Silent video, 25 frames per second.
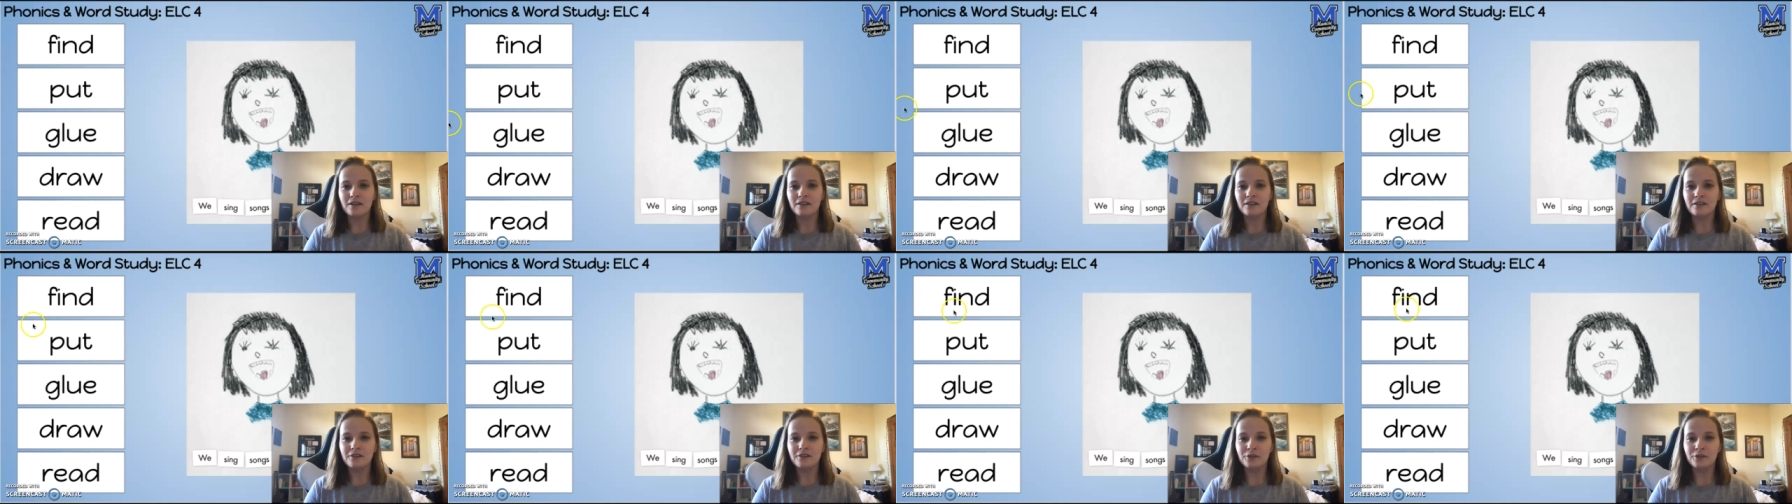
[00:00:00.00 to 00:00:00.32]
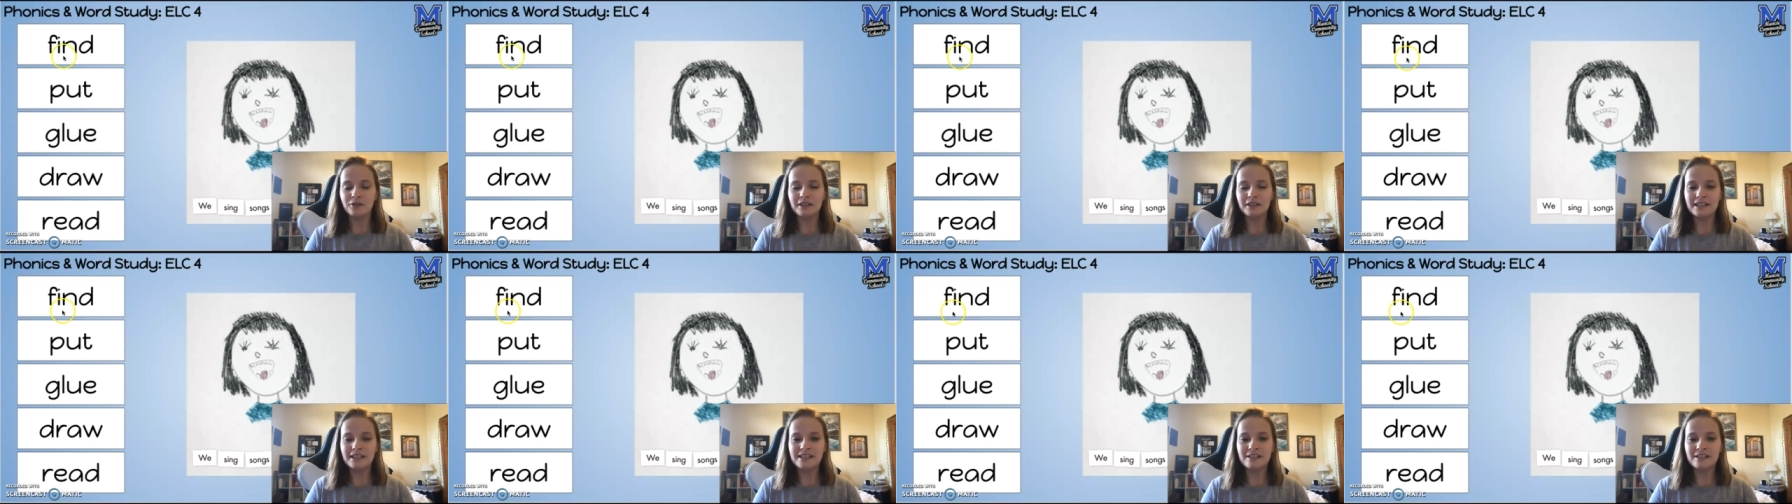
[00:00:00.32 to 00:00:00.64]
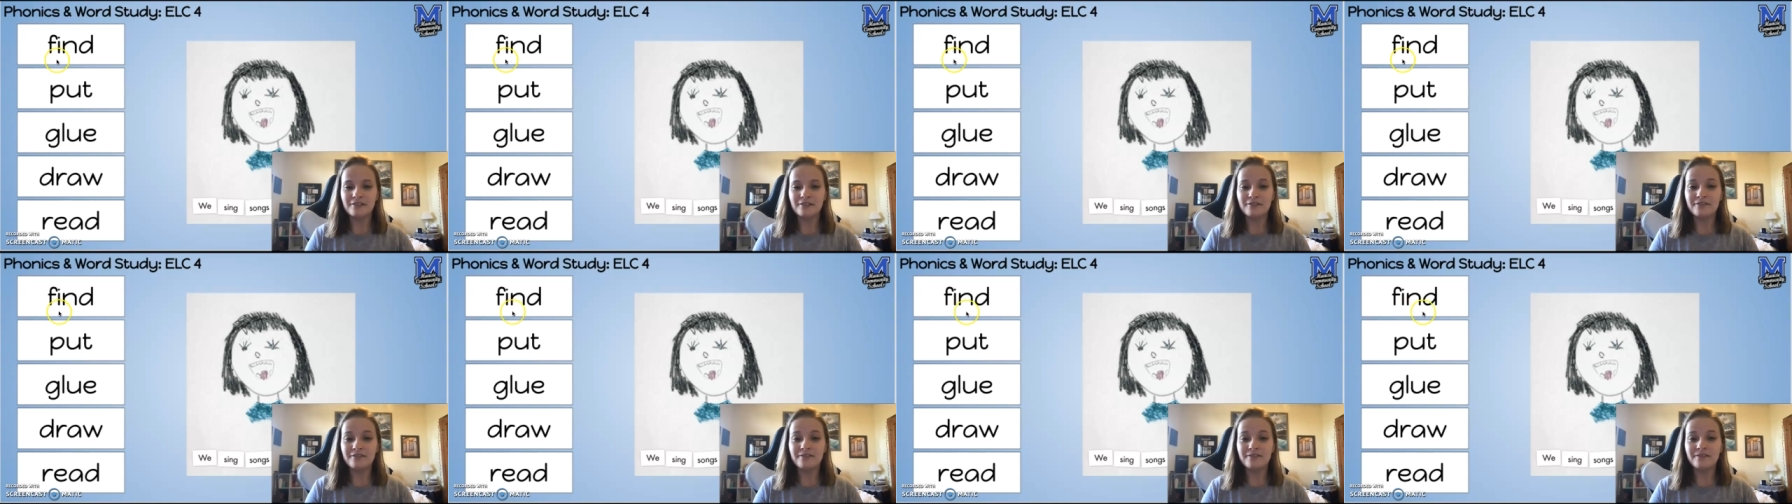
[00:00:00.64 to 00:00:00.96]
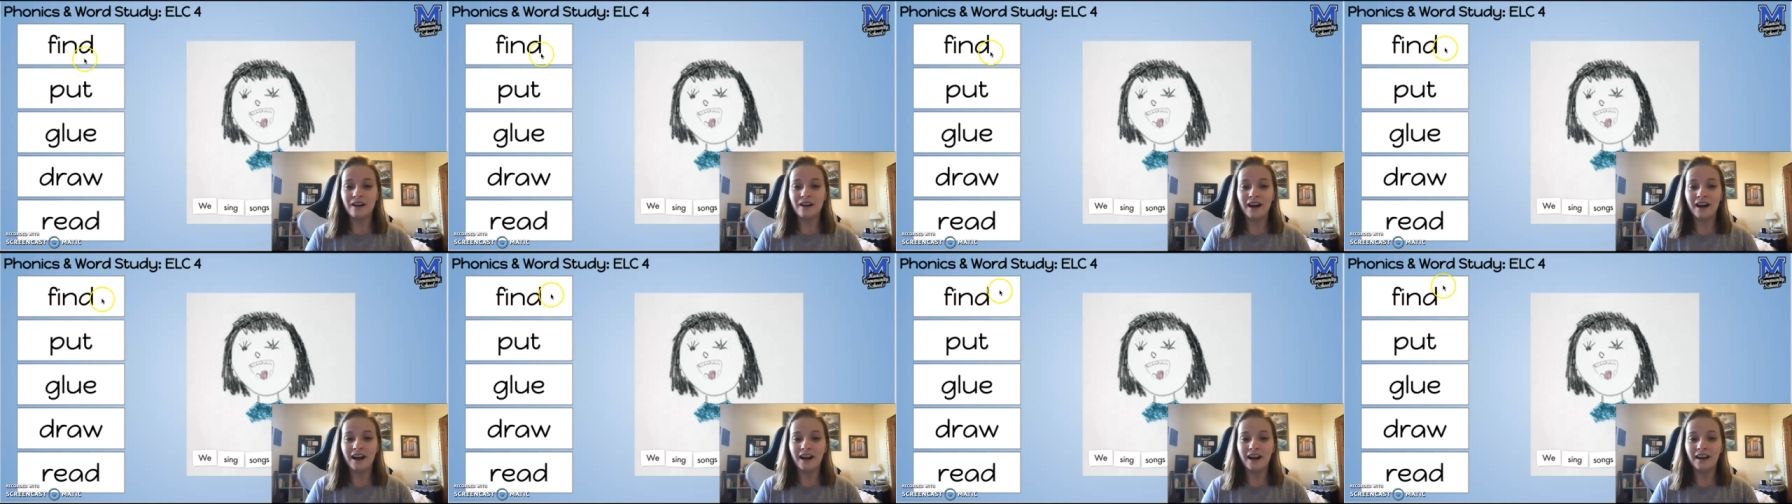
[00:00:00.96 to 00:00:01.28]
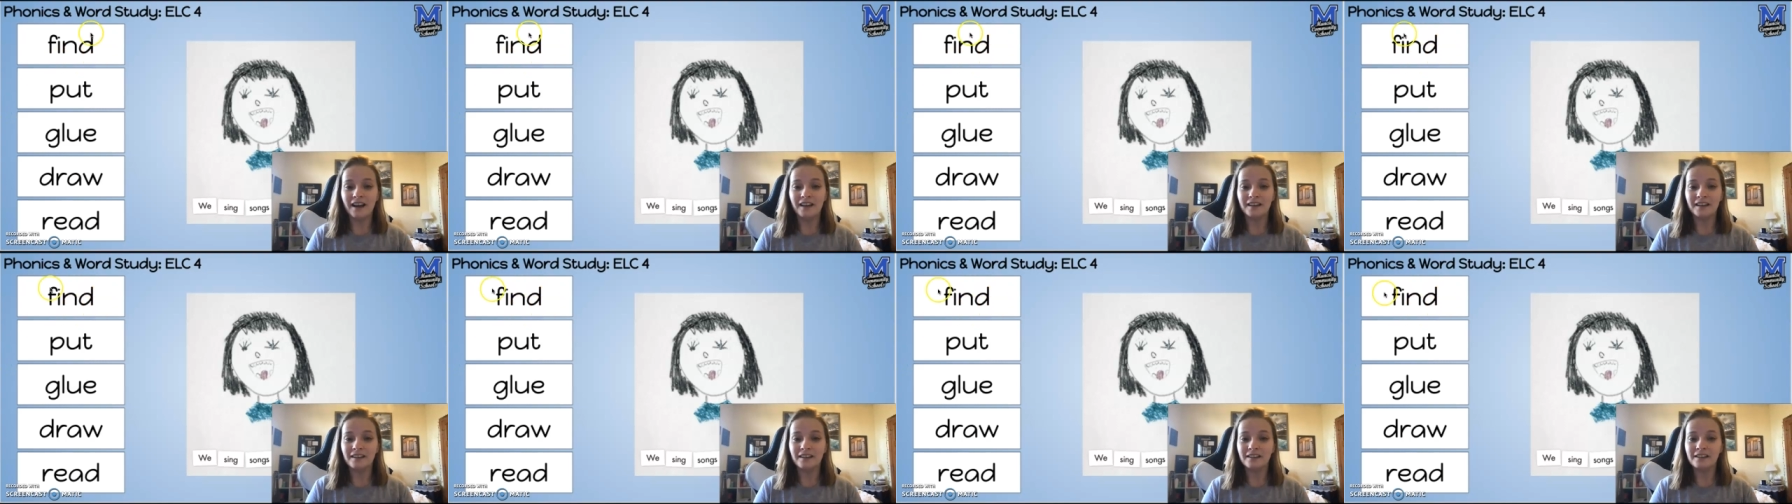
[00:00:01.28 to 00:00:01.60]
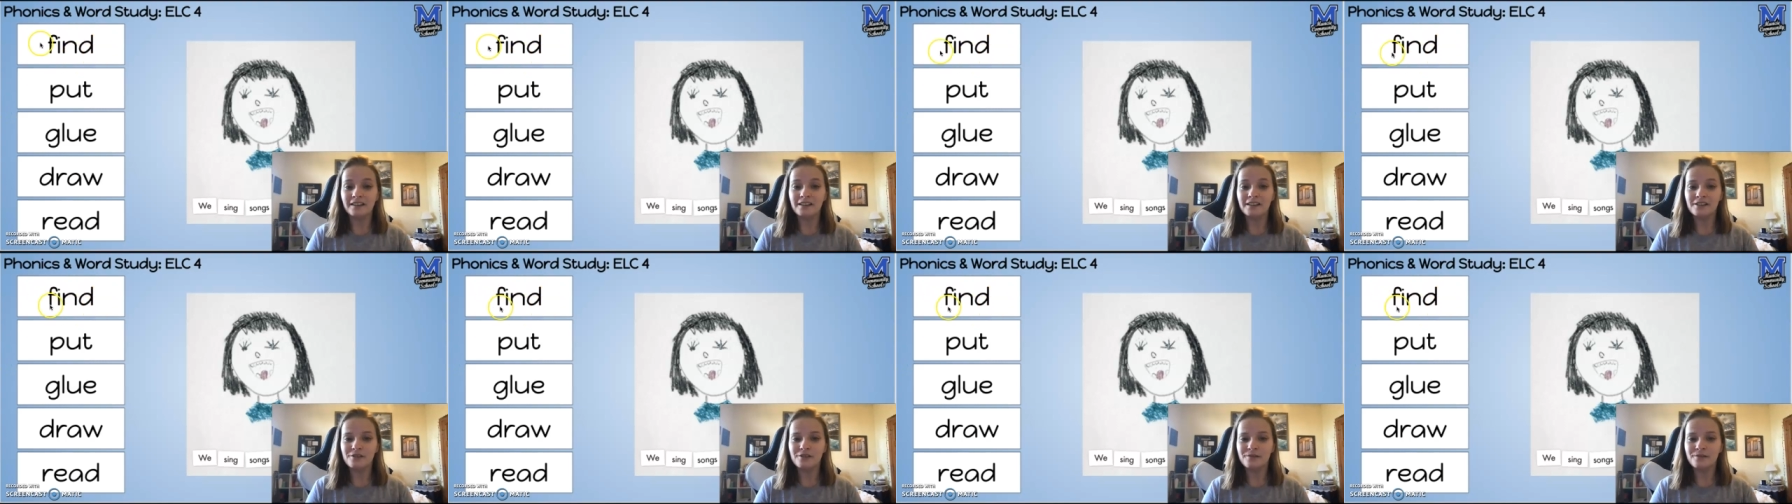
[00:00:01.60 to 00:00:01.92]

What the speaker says: You'll need to find